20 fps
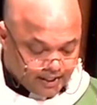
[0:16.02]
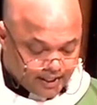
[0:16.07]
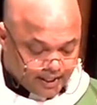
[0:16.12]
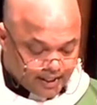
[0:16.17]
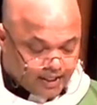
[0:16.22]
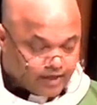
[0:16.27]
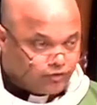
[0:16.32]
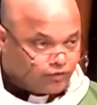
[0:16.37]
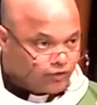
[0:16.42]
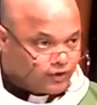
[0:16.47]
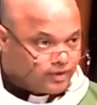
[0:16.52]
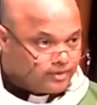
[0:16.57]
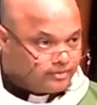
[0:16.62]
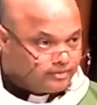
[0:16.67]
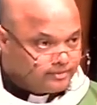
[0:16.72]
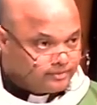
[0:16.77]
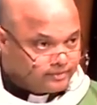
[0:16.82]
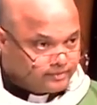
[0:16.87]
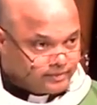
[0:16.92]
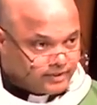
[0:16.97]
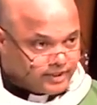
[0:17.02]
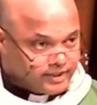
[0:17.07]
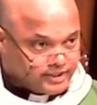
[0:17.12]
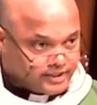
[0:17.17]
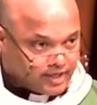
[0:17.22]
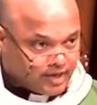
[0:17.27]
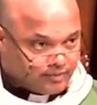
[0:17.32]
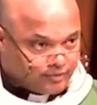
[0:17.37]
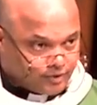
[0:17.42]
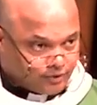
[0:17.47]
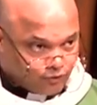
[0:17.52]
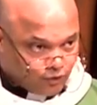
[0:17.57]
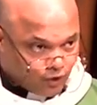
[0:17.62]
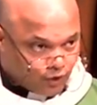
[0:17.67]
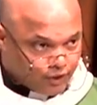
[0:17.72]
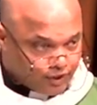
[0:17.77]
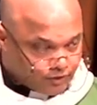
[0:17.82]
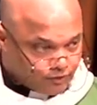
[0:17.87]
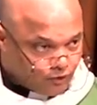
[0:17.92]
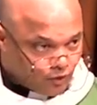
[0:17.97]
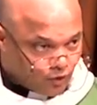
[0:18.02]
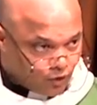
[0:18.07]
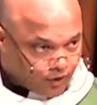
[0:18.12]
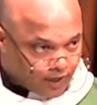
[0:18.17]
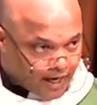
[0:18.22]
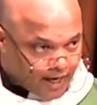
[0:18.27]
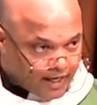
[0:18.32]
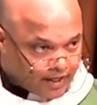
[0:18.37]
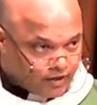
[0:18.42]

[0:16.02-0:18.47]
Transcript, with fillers: hearing from chapter 44,